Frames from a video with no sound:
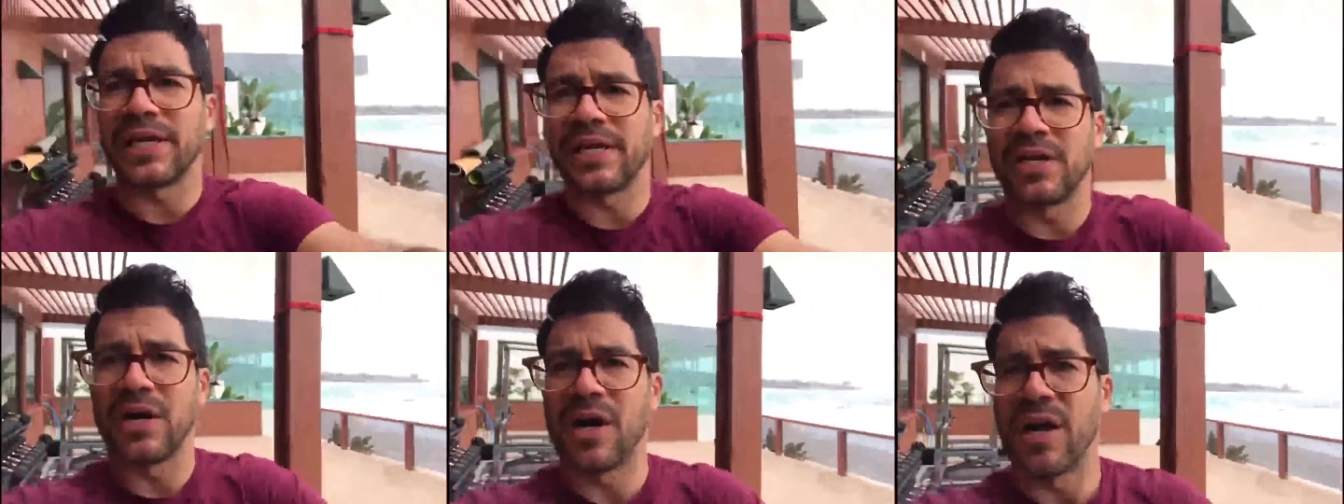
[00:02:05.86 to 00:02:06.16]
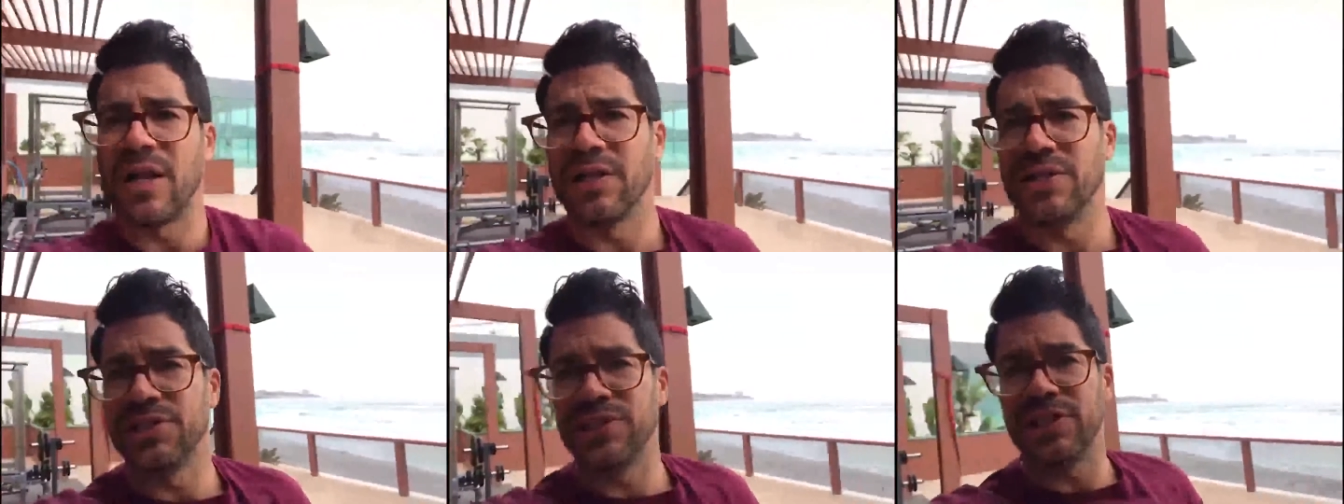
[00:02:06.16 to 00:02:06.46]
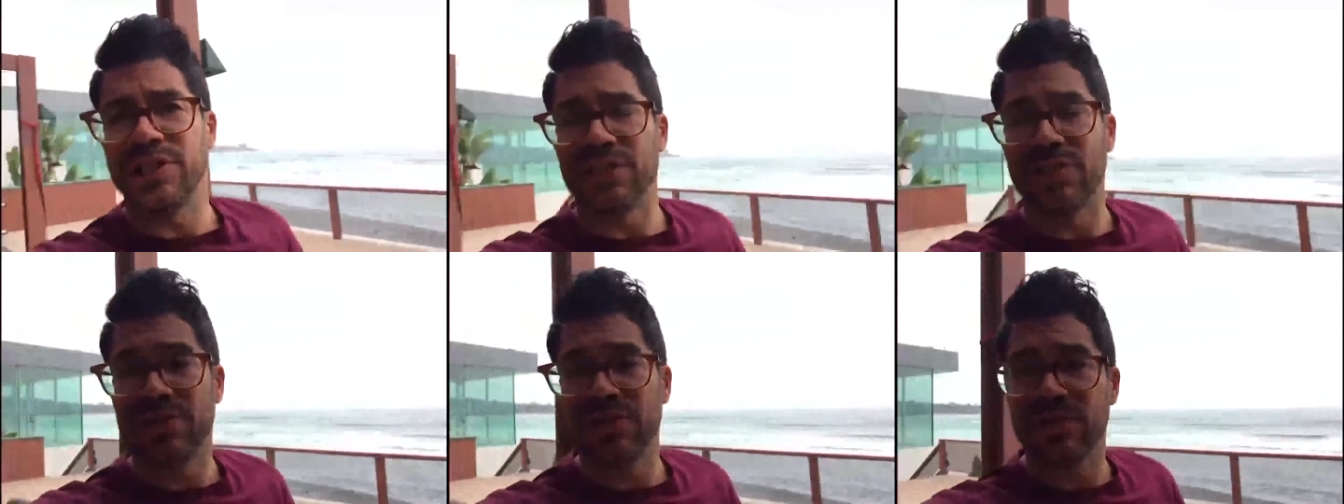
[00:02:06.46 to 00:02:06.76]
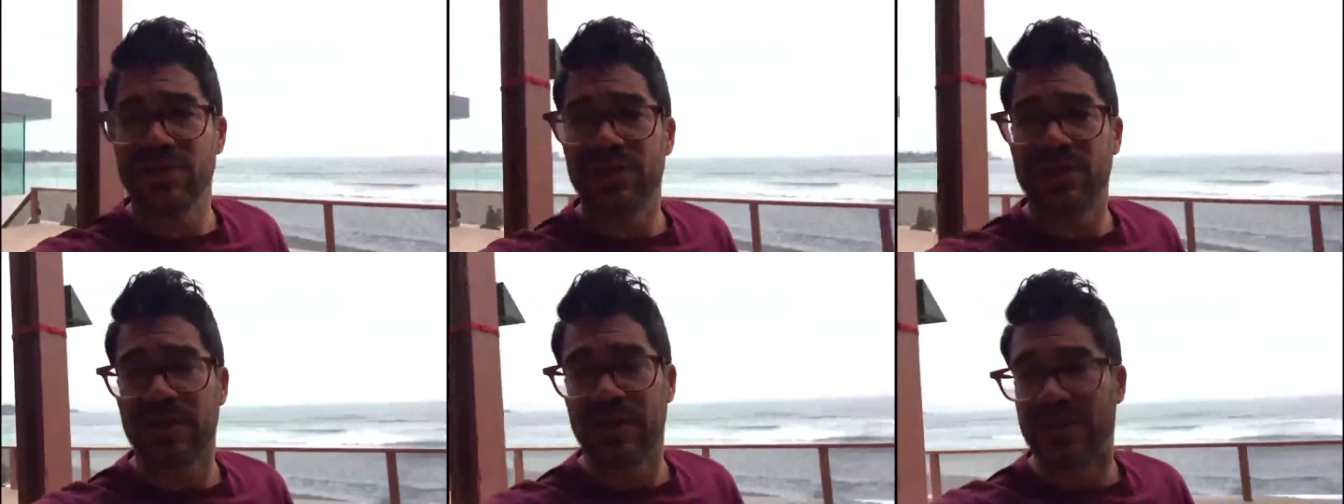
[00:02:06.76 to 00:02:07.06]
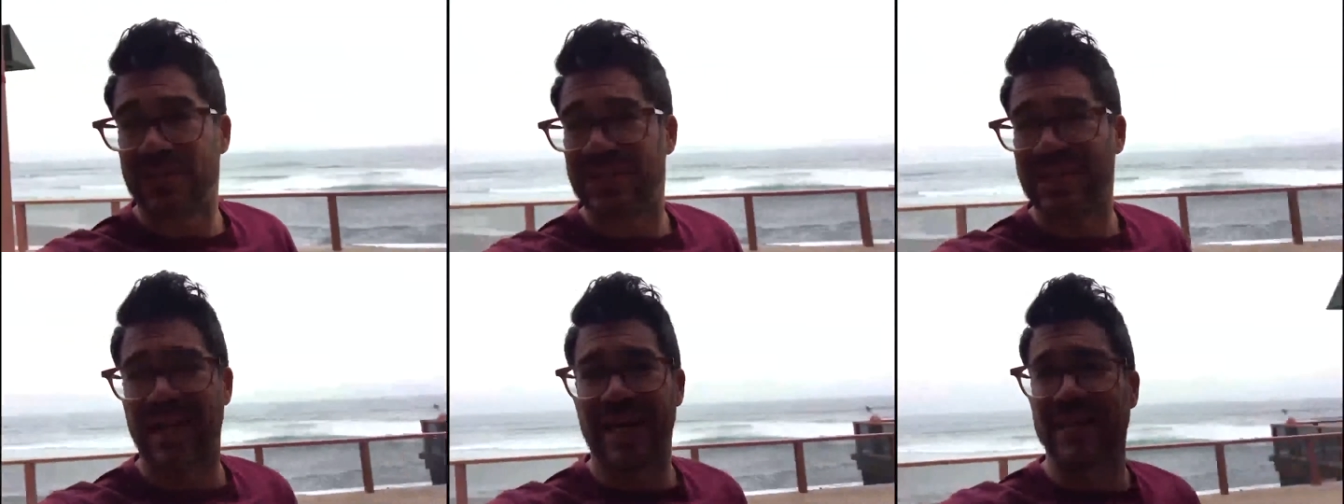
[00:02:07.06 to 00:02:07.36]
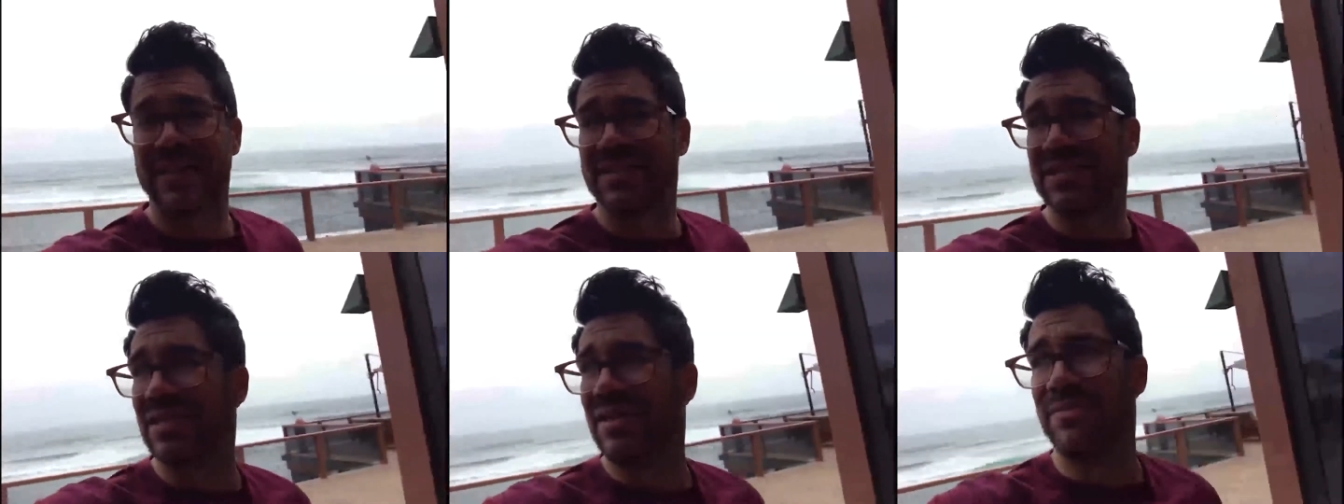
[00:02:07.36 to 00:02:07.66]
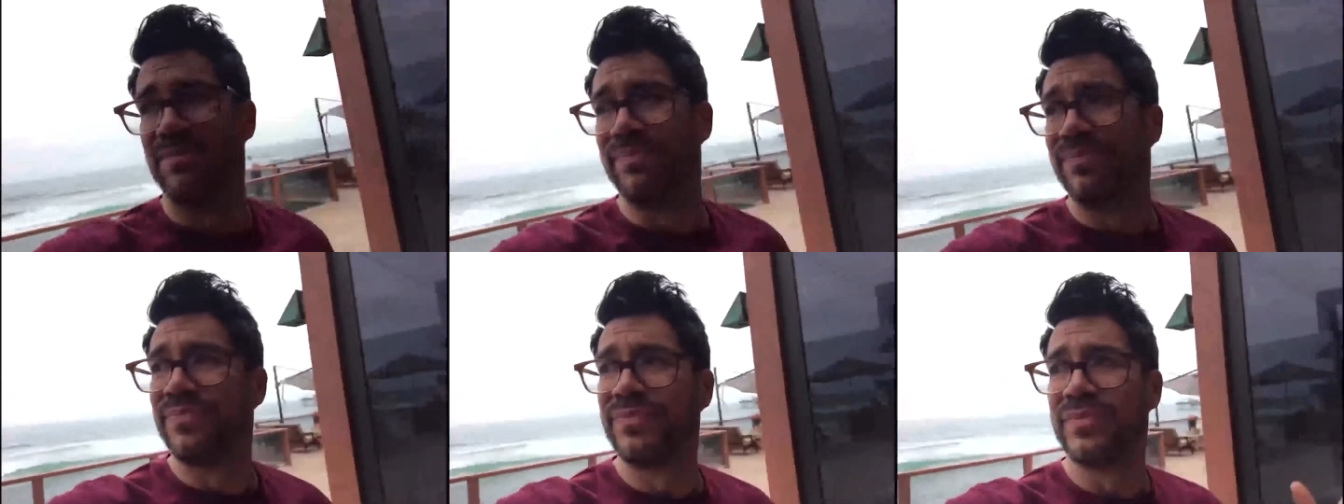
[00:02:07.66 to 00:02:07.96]
psychologists. It's not
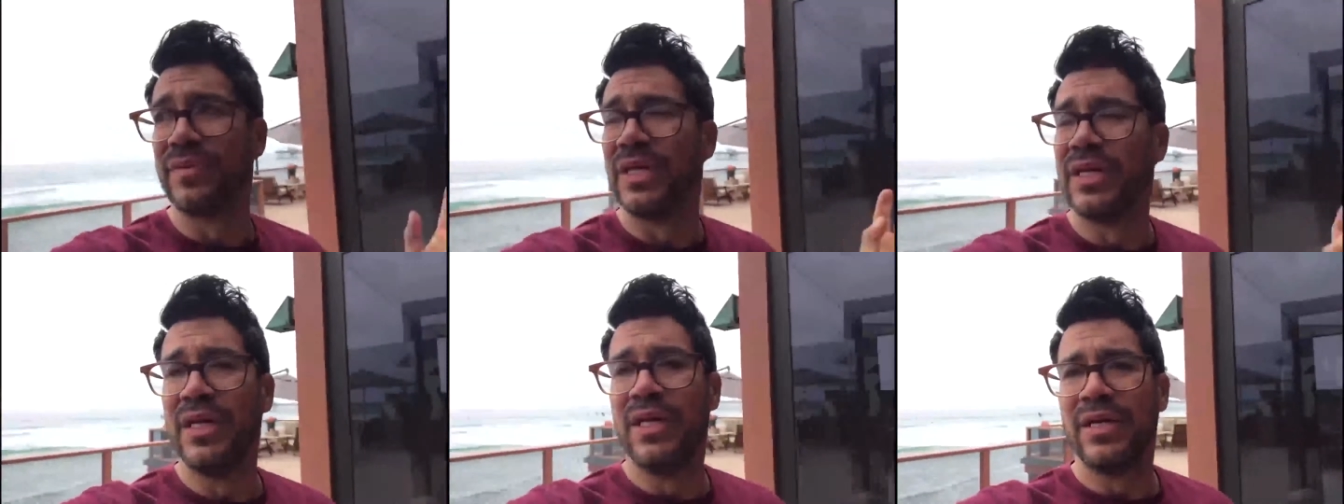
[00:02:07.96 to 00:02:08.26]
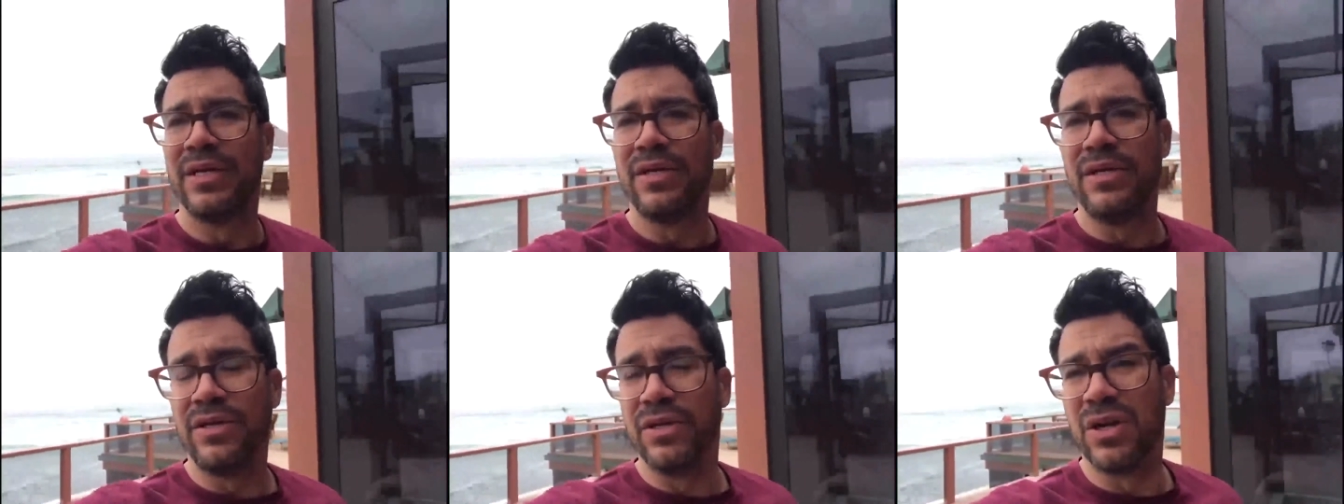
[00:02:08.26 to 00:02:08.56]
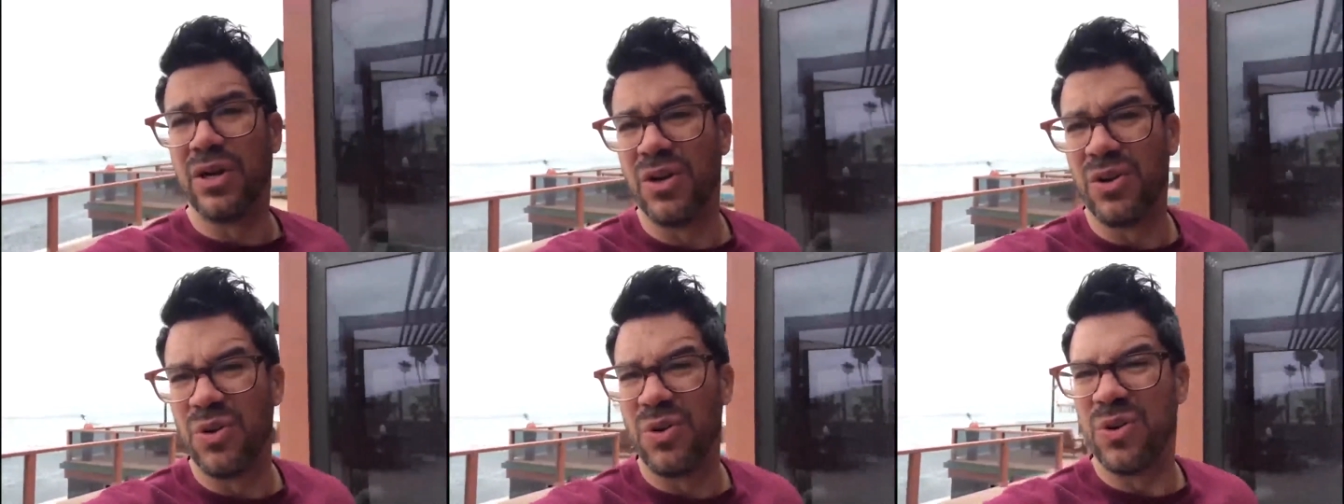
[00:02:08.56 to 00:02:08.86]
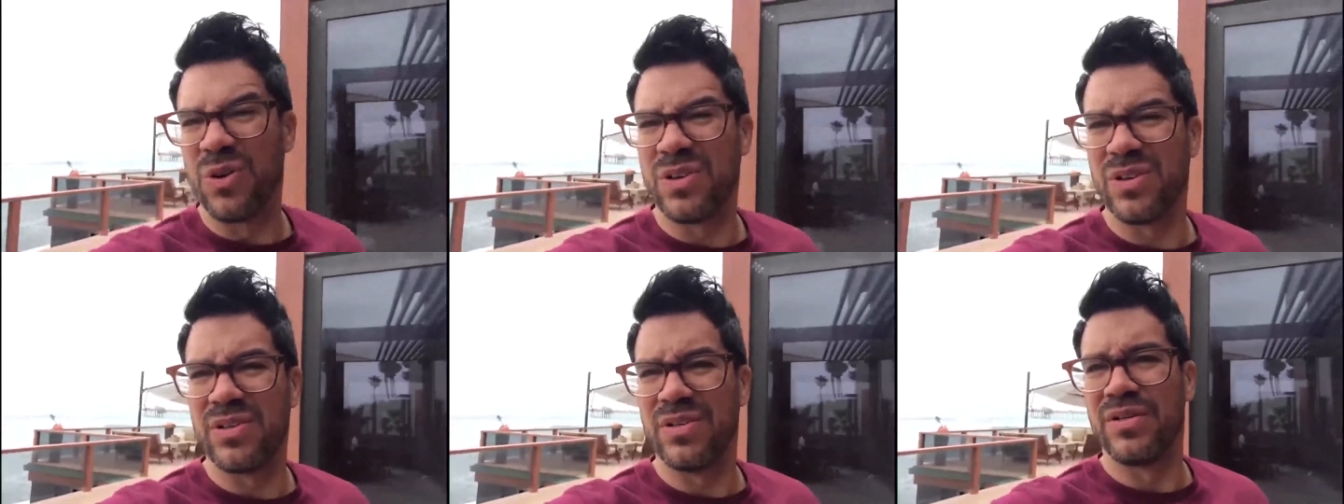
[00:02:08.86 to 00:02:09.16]
some, you know,